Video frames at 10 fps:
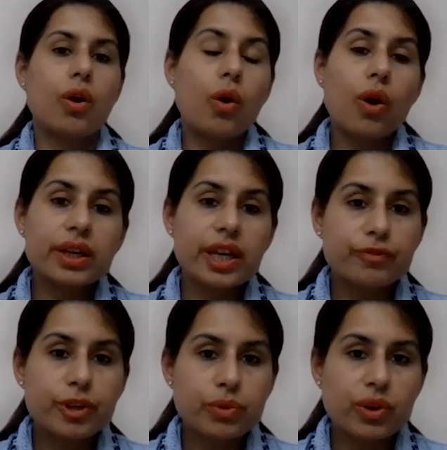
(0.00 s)
Or
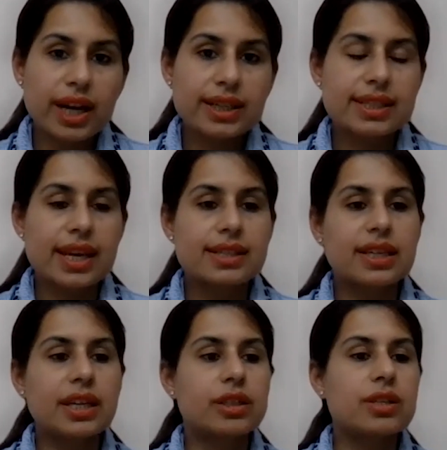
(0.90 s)
if the product says
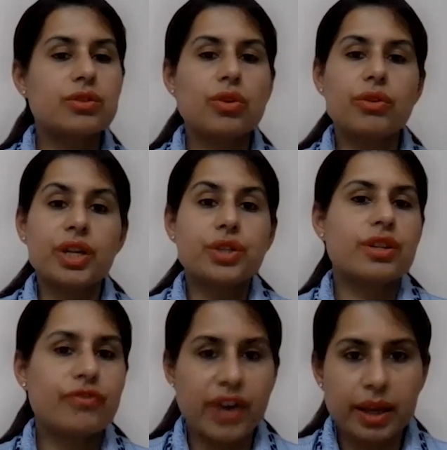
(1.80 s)
that it is rich
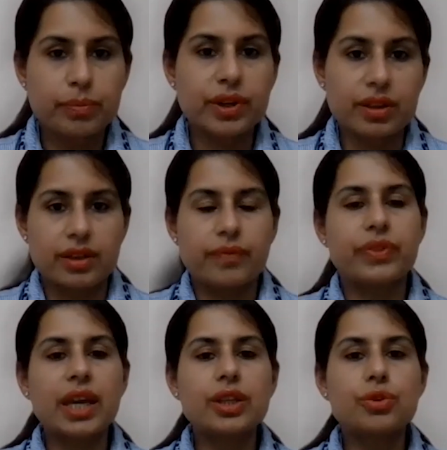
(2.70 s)
in fiber,
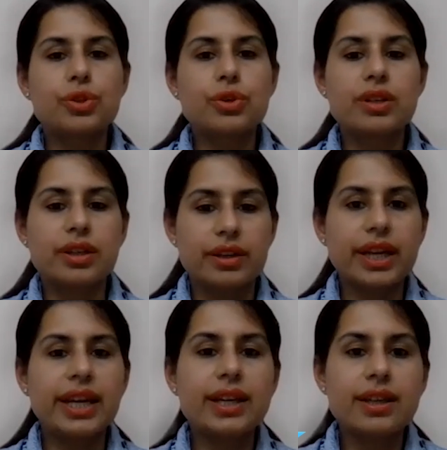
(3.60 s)
then you should
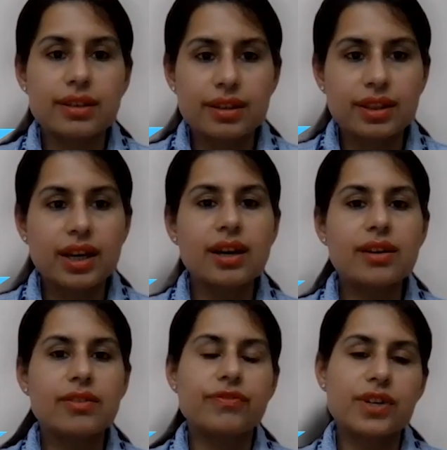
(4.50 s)
read
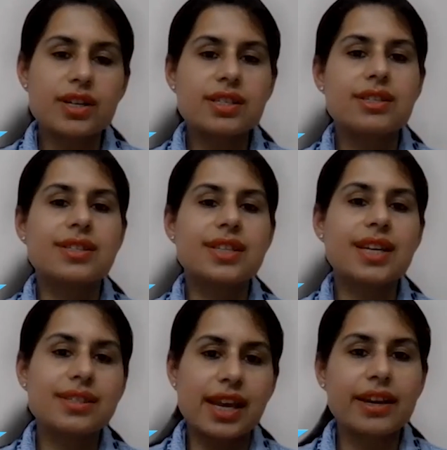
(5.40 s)
the first
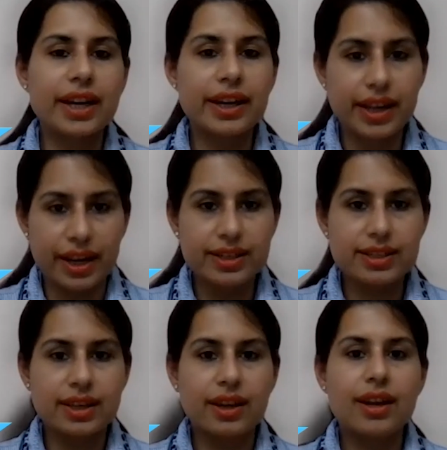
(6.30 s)
6
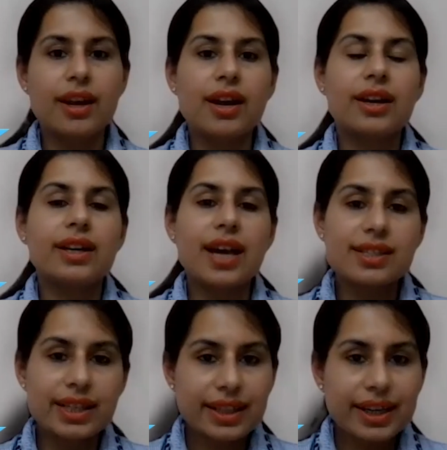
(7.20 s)
ingredients.
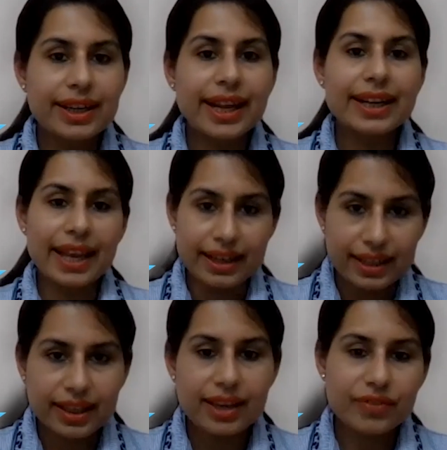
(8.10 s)
Does it contain
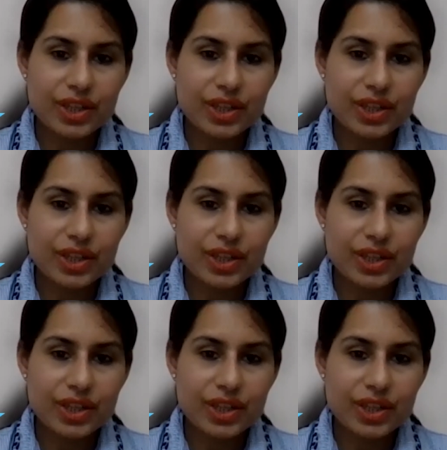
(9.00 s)
anything